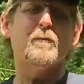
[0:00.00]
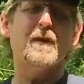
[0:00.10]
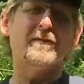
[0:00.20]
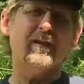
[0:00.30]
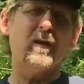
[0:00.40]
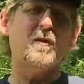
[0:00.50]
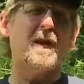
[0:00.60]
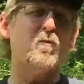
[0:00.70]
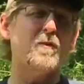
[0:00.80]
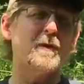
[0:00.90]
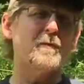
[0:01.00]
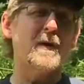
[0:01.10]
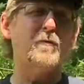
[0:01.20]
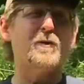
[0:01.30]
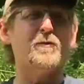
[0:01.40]
Basically, I wanted to
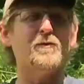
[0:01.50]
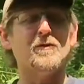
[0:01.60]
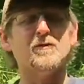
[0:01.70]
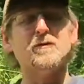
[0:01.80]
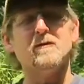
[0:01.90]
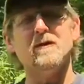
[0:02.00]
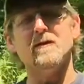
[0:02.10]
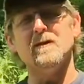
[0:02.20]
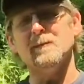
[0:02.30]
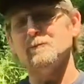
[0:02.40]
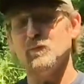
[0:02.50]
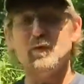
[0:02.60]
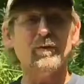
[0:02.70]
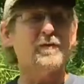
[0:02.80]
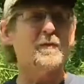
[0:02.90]
be able to use this
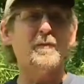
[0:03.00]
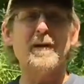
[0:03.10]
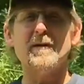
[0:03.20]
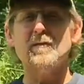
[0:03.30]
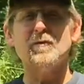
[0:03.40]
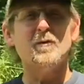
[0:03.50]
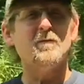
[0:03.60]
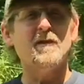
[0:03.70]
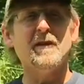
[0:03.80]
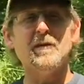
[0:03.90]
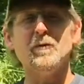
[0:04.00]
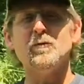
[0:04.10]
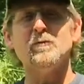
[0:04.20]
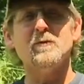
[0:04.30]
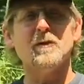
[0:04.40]
doing some of my YouTube
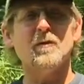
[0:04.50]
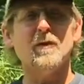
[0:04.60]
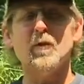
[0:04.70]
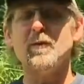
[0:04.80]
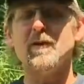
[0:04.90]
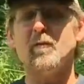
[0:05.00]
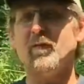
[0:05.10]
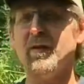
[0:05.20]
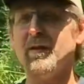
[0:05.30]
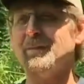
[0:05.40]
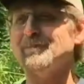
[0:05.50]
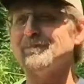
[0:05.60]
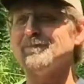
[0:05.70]
videos, you know, helping out with that.